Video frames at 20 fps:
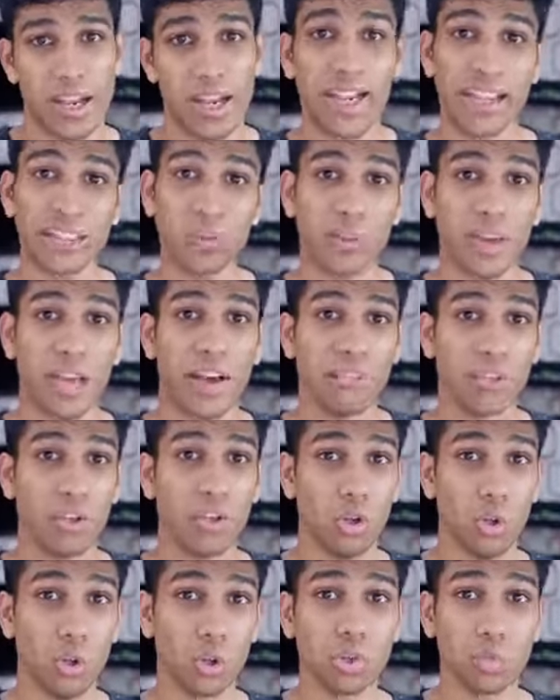Next, we have
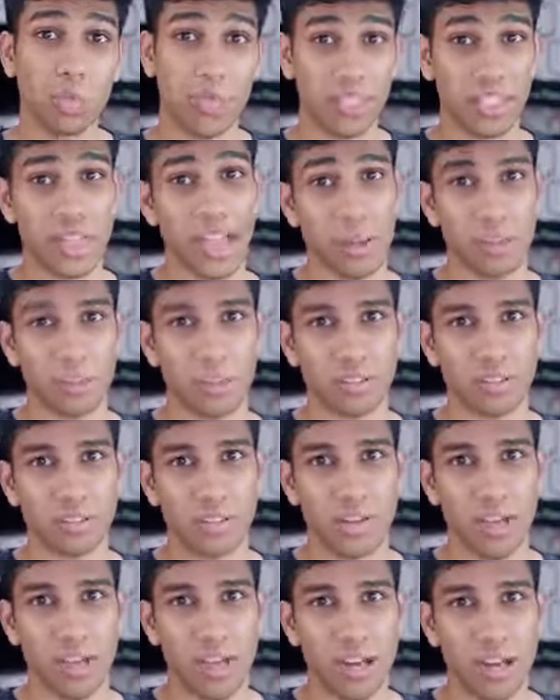the low-speed CAN bus.